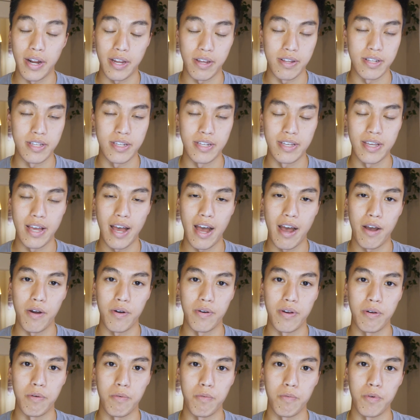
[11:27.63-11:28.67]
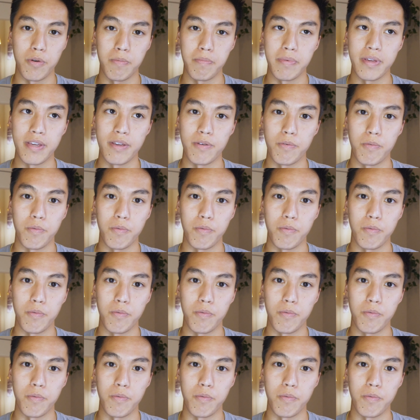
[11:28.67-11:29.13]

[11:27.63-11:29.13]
I could see how it would be